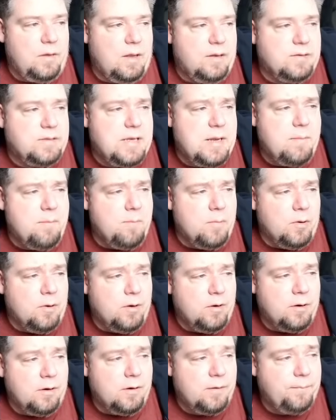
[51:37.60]

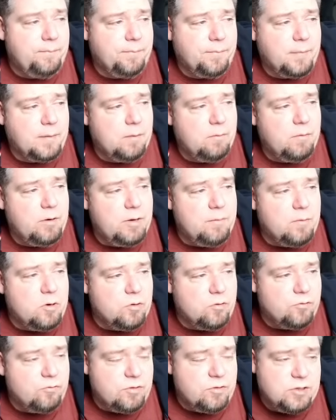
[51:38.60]
Timber. When a
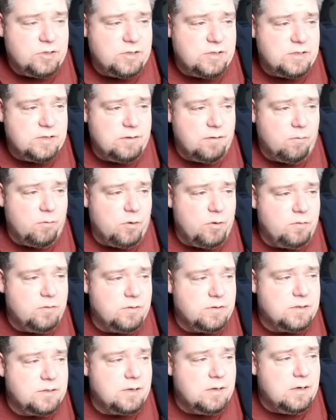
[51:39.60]
model is reduced to 0
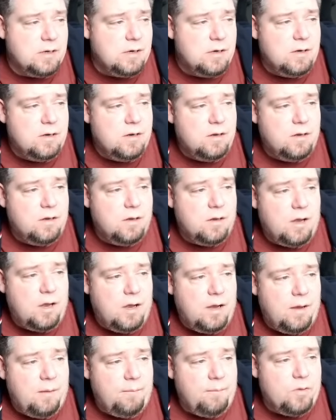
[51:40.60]
wounds,
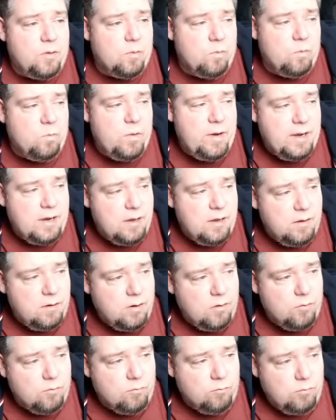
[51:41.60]
the winner
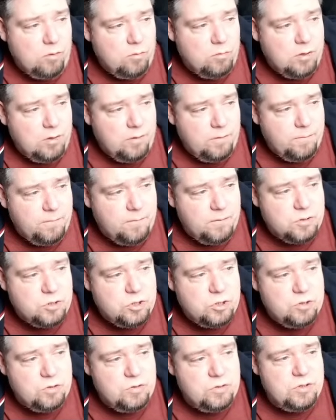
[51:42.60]
of a roll-off
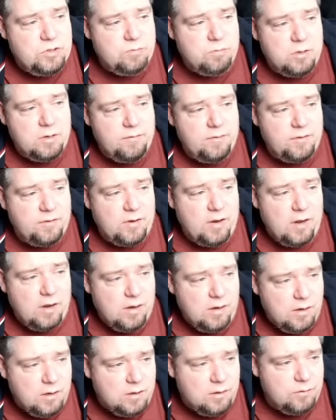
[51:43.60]
chooses one of its
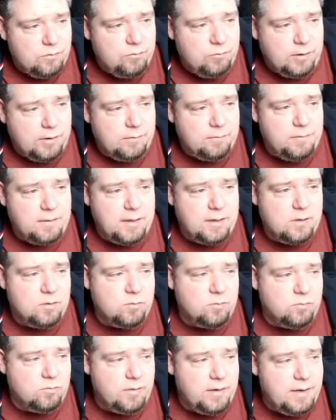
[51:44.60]
arc, front,
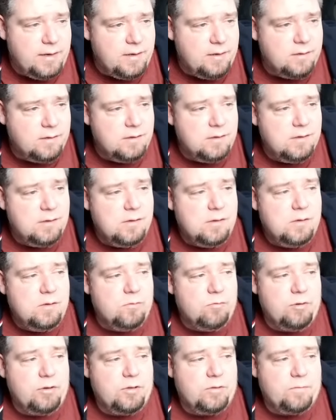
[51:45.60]
flank, or rear
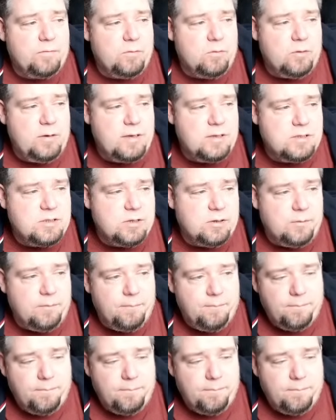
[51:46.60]
for it to fall into.